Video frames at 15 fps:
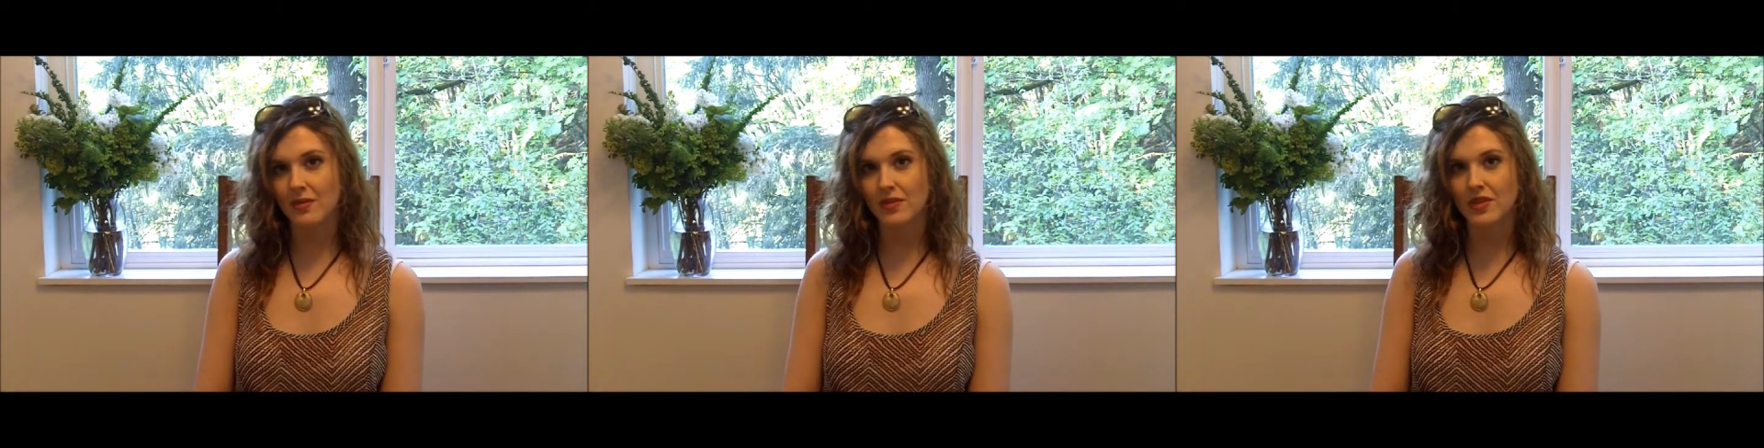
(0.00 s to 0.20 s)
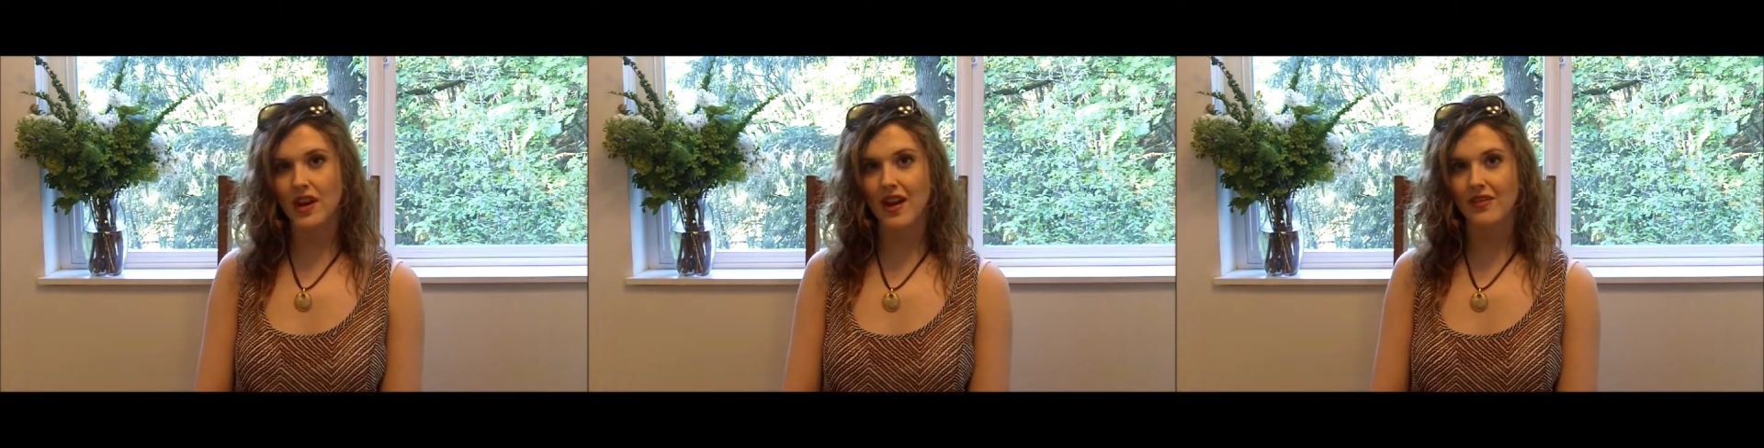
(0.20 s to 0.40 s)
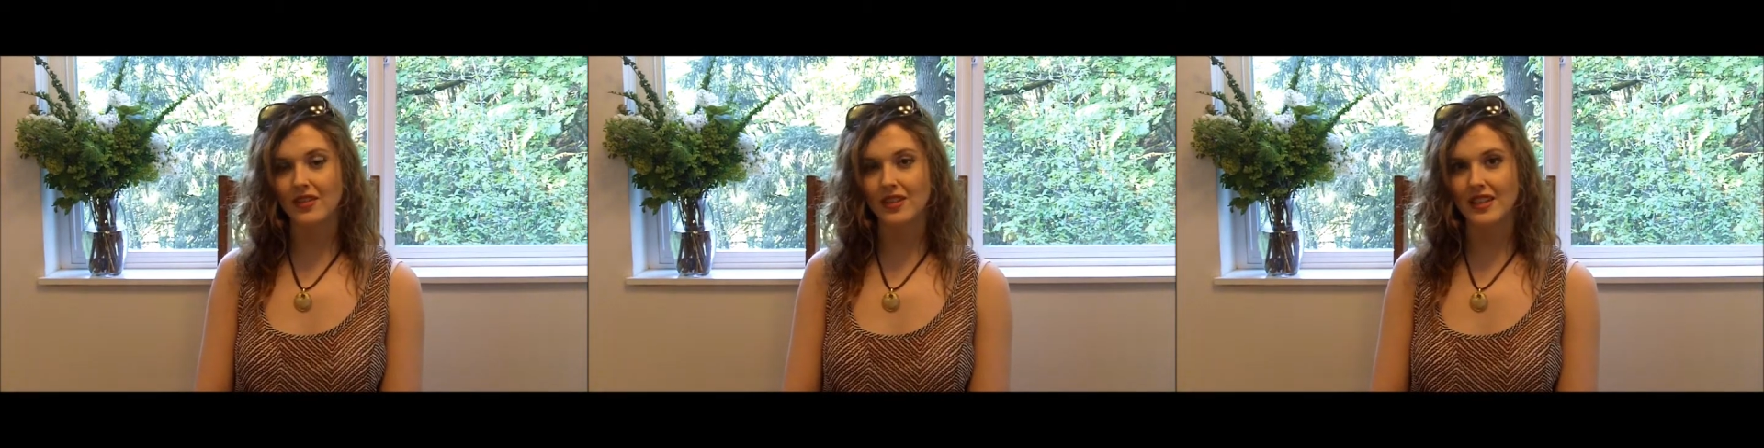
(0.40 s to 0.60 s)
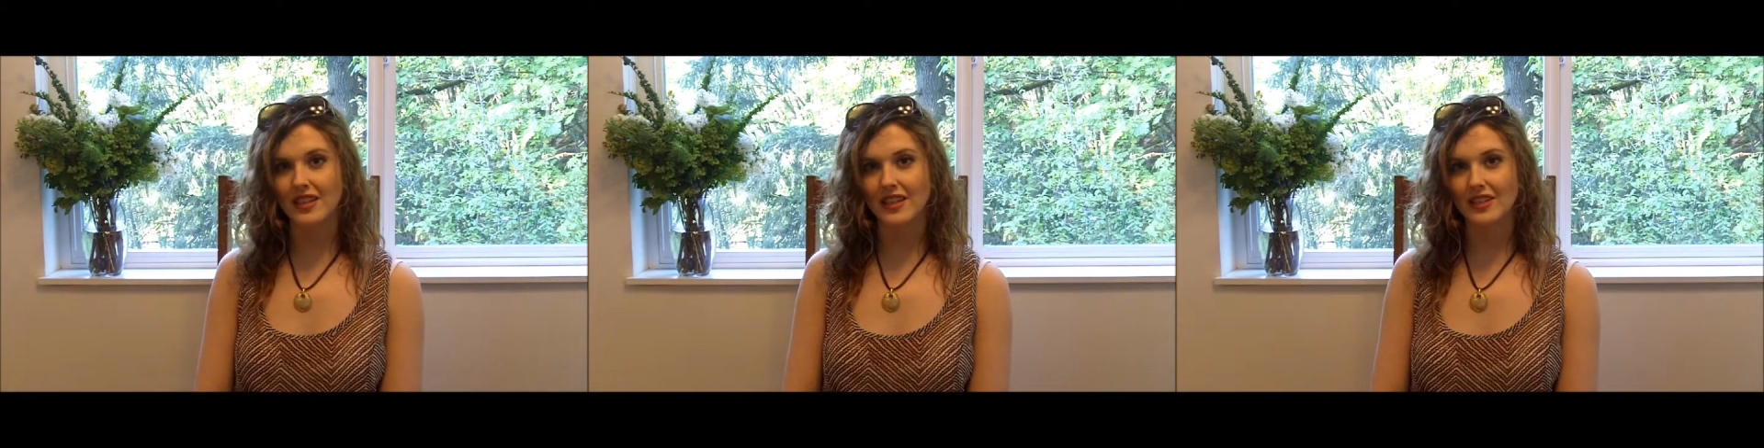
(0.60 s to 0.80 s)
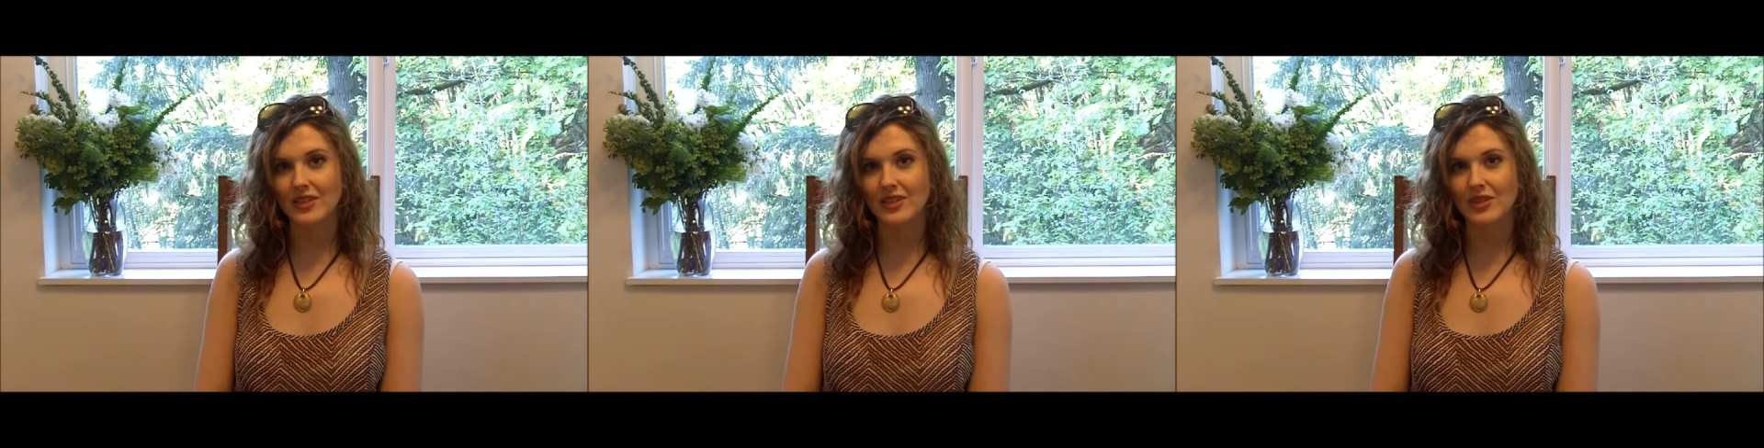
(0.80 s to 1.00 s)
traveling
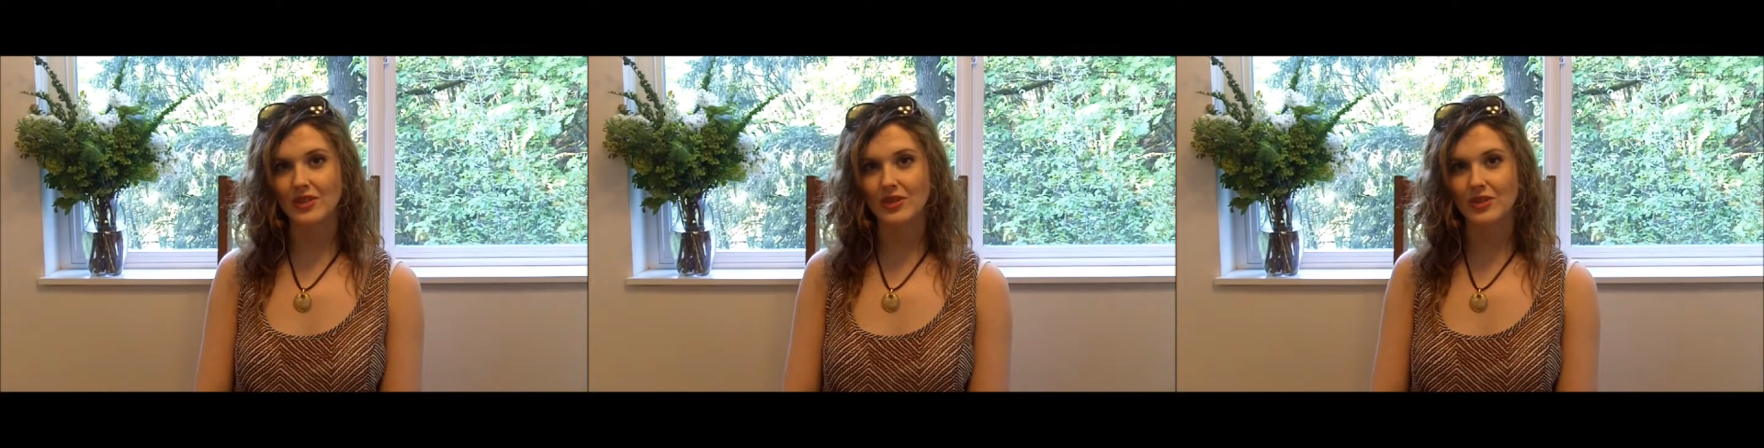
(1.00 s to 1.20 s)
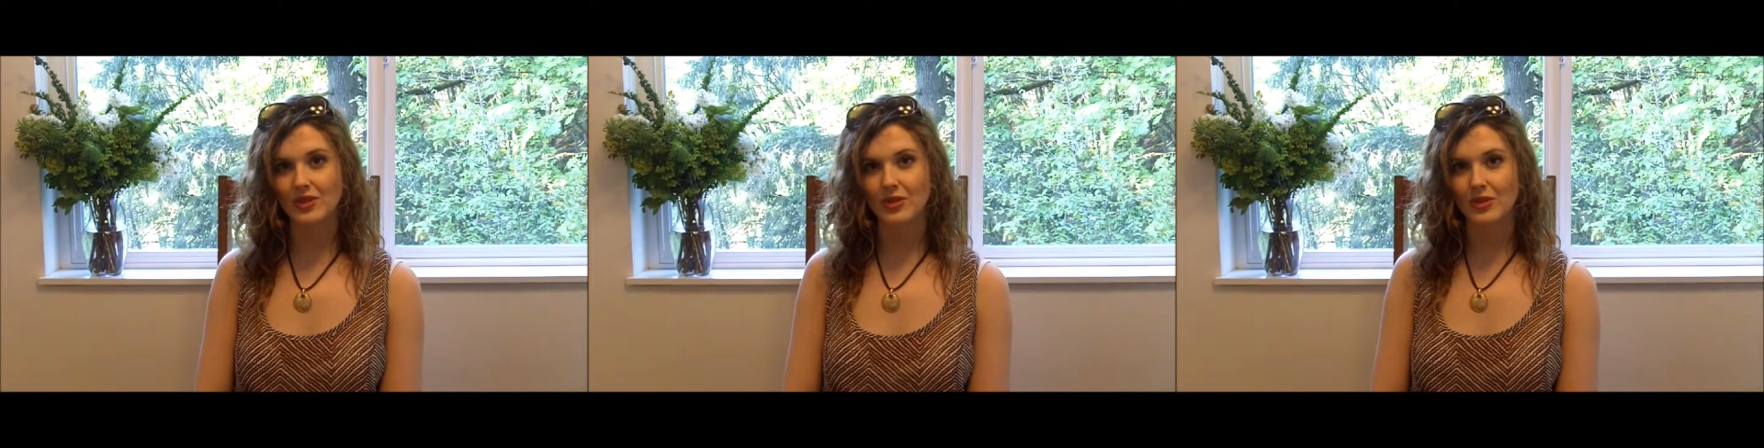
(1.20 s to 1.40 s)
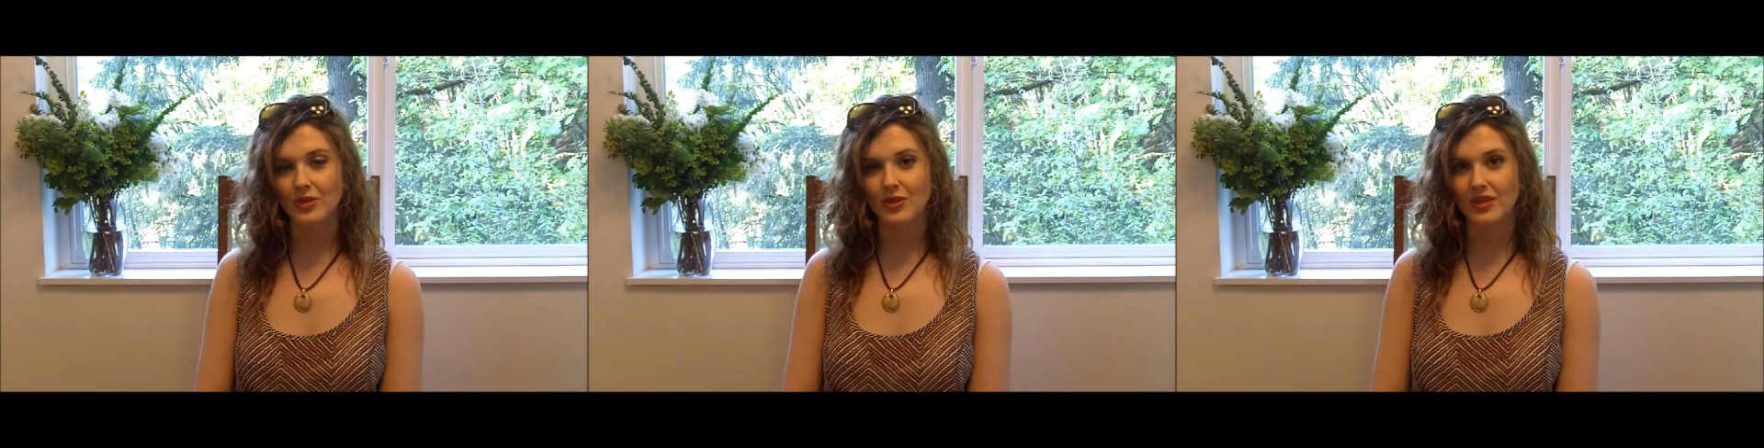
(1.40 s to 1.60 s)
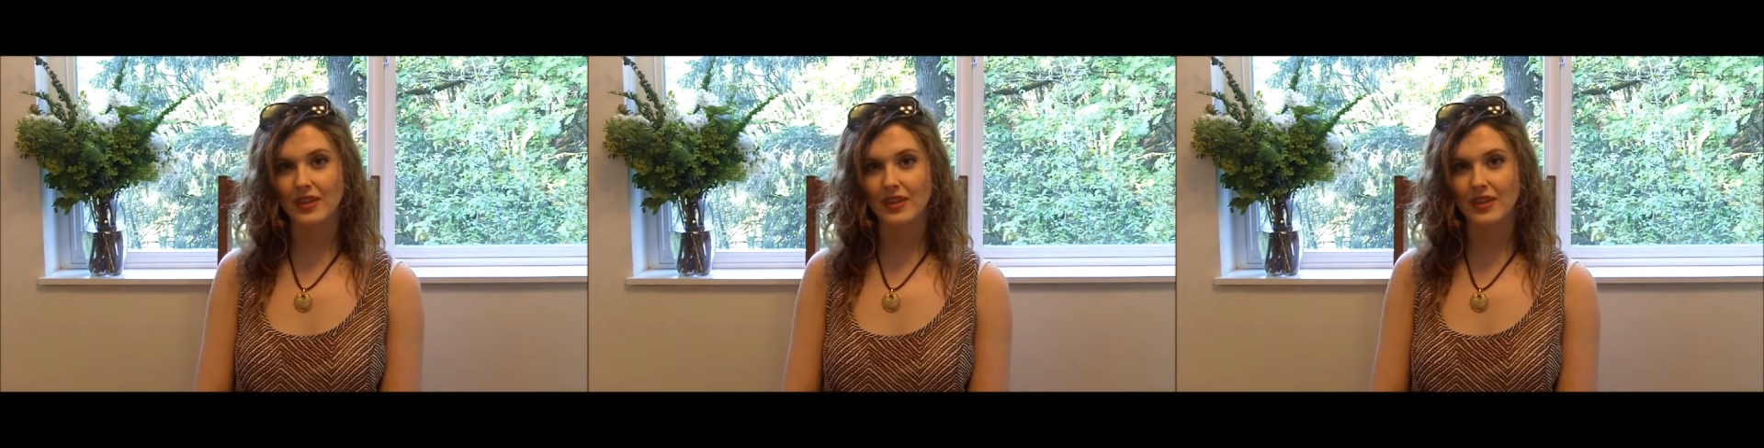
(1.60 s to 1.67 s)
into